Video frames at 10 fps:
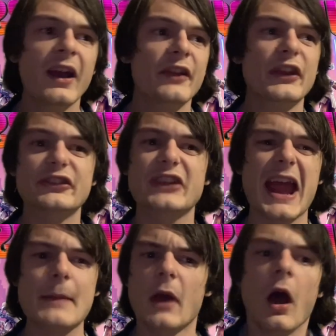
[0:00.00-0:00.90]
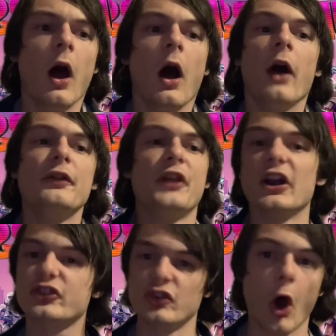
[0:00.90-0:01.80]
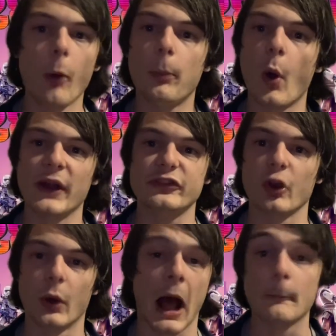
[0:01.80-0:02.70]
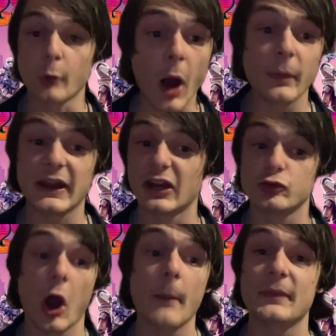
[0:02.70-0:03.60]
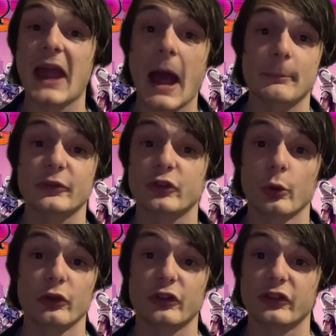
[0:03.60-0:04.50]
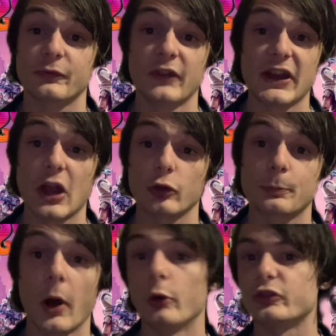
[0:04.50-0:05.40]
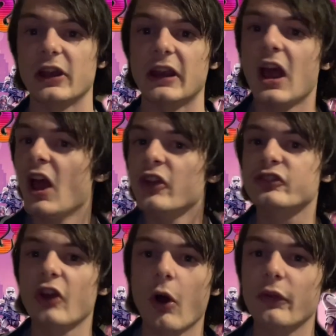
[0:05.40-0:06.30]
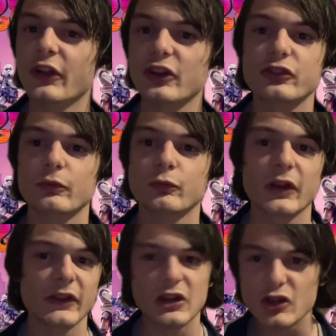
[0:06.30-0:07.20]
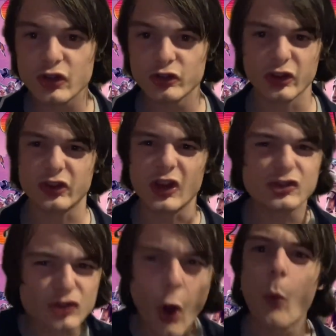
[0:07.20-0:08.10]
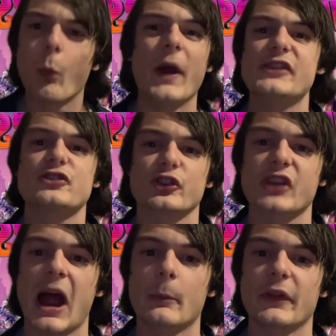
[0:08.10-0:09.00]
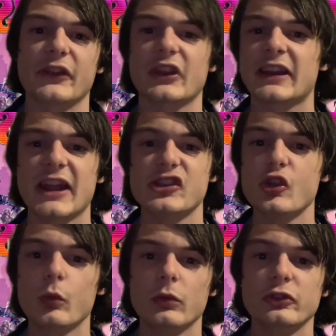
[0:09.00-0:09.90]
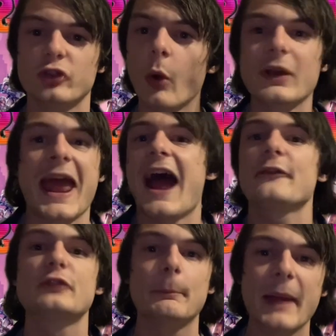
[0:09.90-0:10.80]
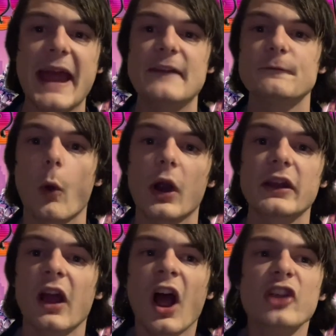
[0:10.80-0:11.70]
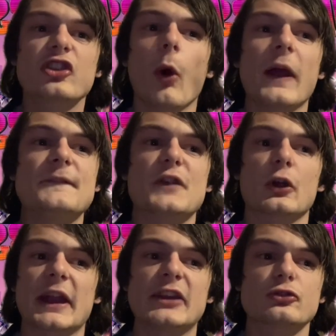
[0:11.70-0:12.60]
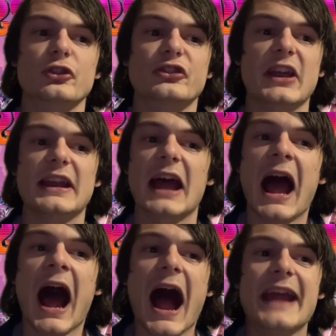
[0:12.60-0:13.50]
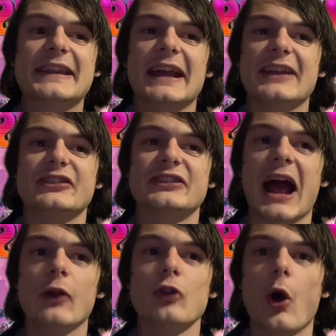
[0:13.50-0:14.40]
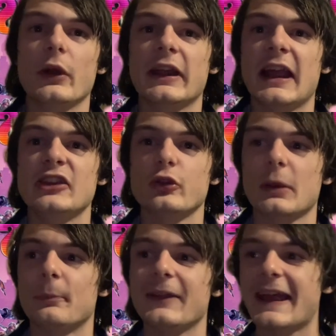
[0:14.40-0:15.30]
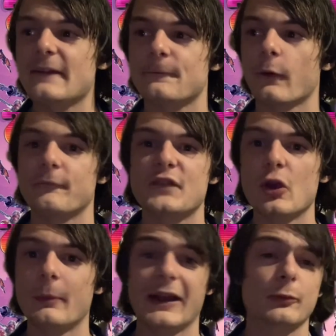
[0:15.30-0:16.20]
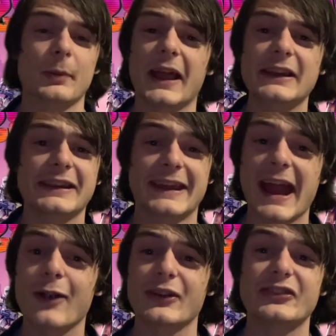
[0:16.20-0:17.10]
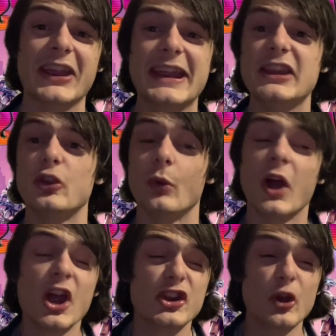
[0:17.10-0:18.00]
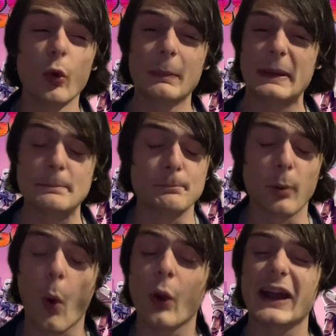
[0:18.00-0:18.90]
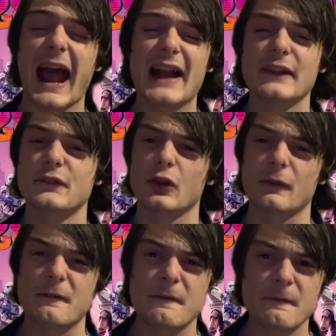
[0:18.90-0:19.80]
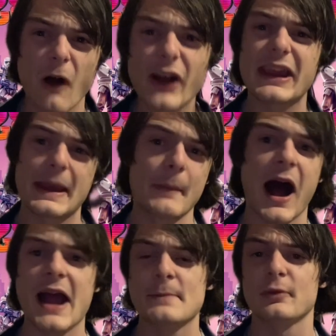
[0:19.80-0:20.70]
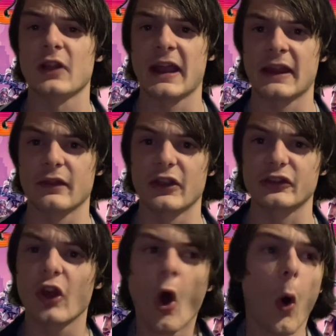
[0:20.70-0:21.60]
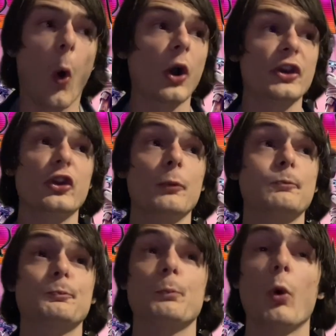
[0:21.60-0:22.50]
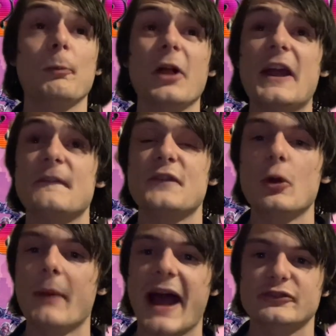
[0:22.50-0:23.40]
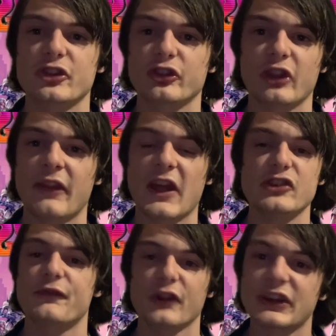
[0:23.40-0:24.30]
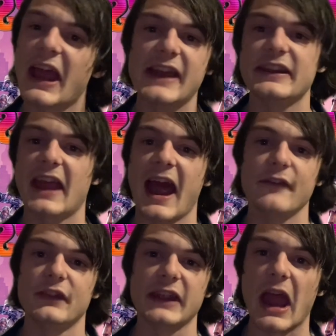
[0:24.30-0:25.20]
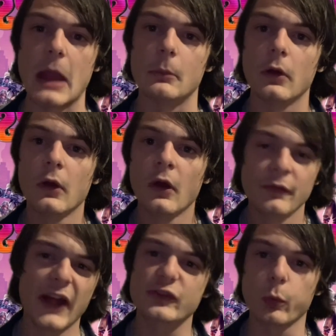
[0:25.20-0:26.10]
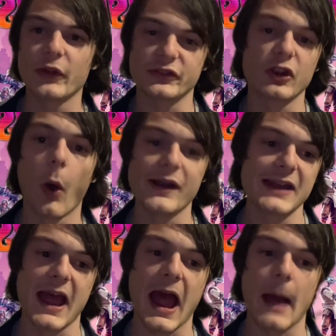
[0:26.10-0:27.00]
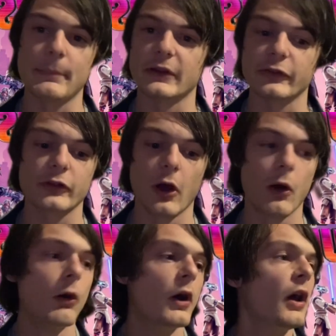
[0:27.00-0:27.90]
This game, there's no point to it. I'm probably going to drop the app as soon as this video's posted. So there's really, just don't waste your time with this. Again, you don't have to pay for it. So if you're interested, I guess download it and you can play it for a few minutes. But I guarantee you, you will be bored out of your fucking mind playing this. Or you will play a few matches and then forget you have the game. That's what's going to happen. So...